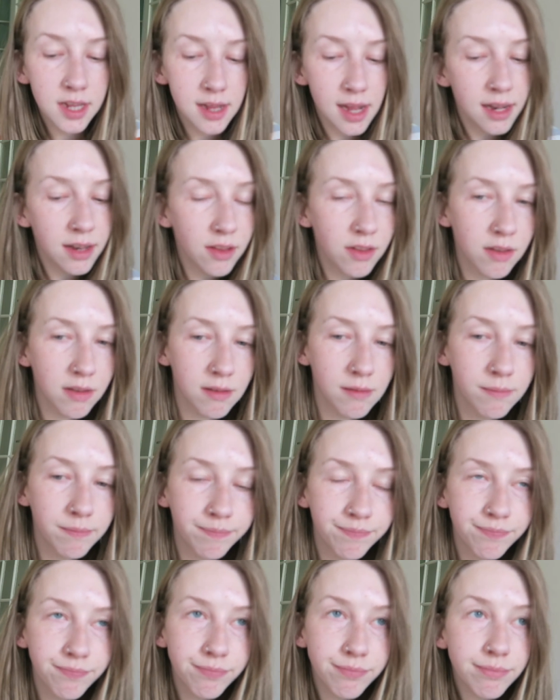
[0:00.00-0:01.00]
since
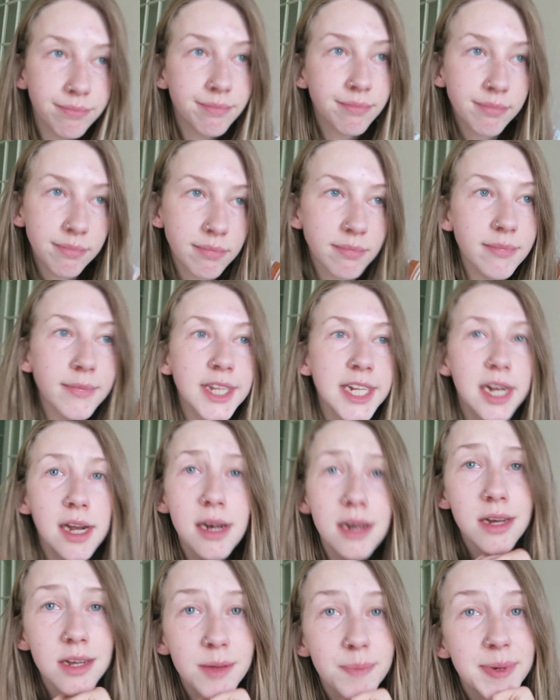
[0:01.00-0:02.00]

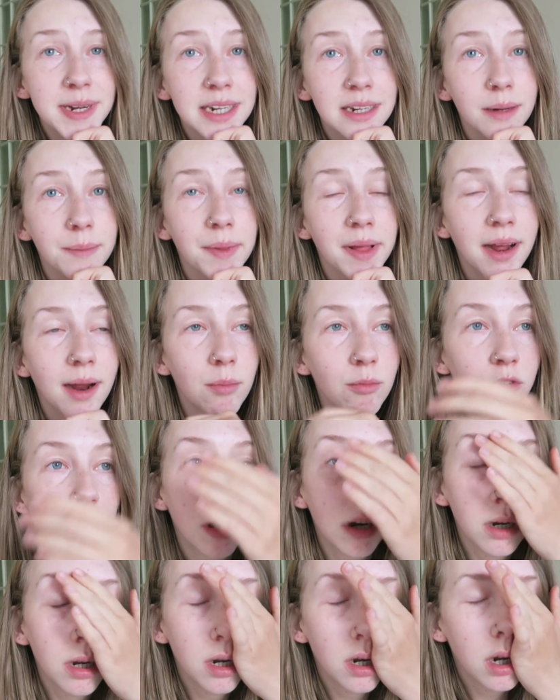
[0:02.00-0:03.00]
I last picked up the
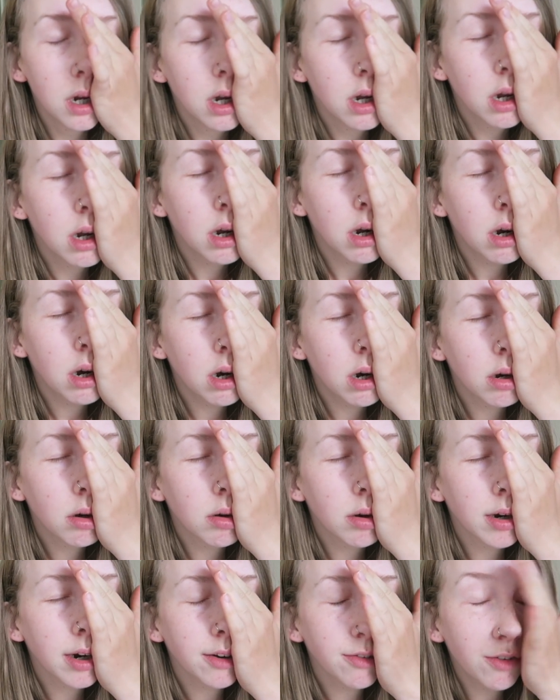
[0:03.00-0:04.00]
camera. Oh
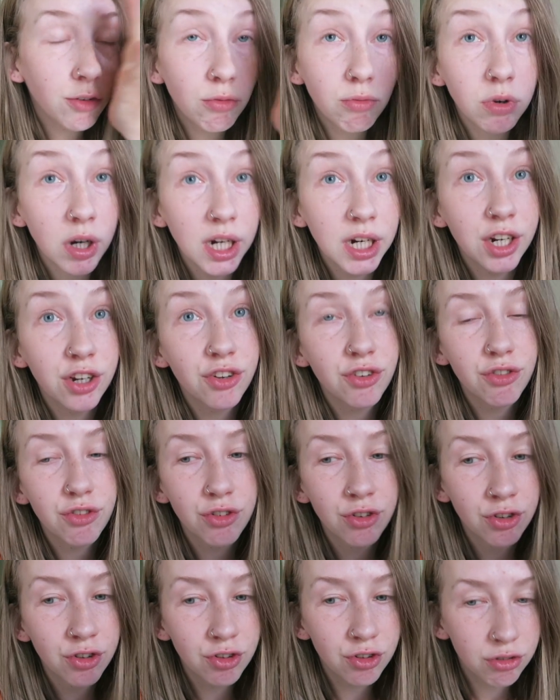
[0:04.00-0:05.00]
god, I feel really
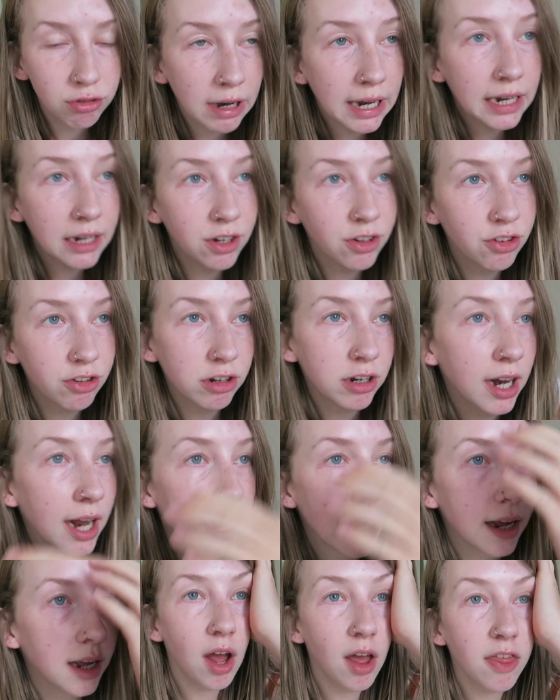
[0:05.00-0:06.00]
strange
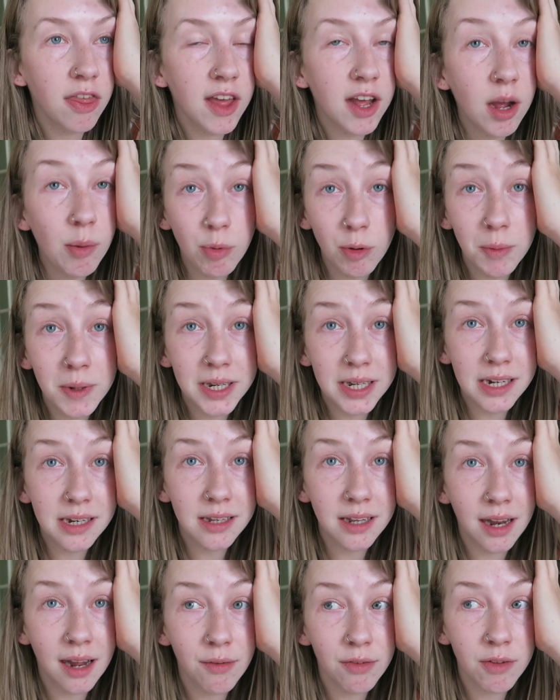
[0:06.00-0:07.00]
today. I think I probably
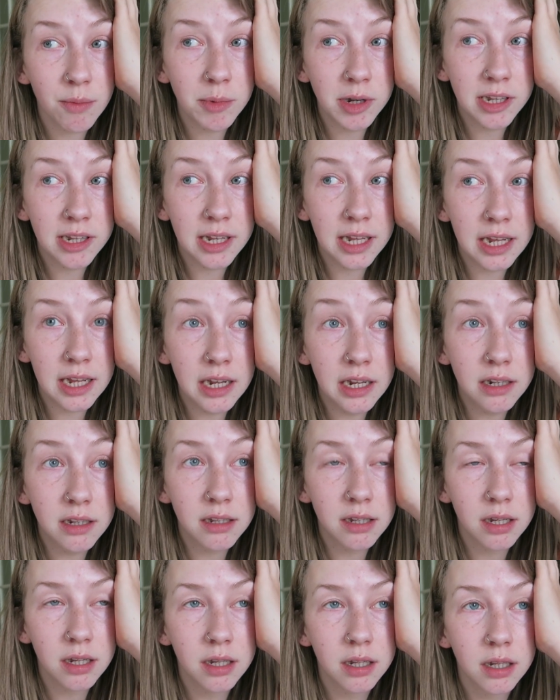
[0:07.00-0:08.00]
need to have something to
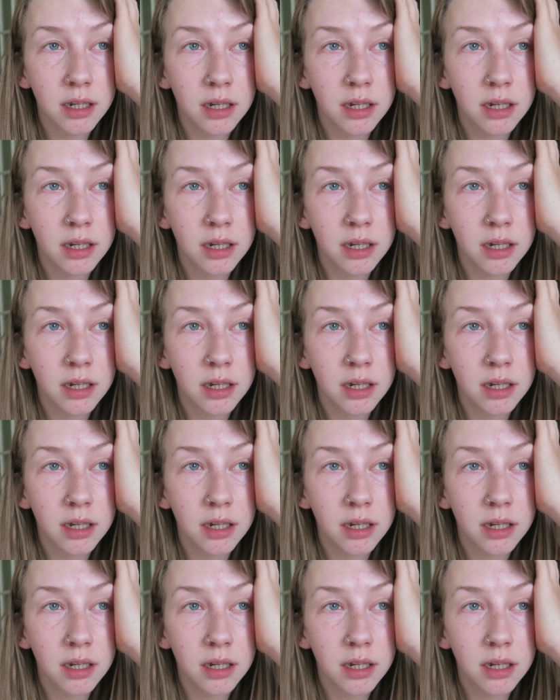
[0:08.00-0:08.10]
eat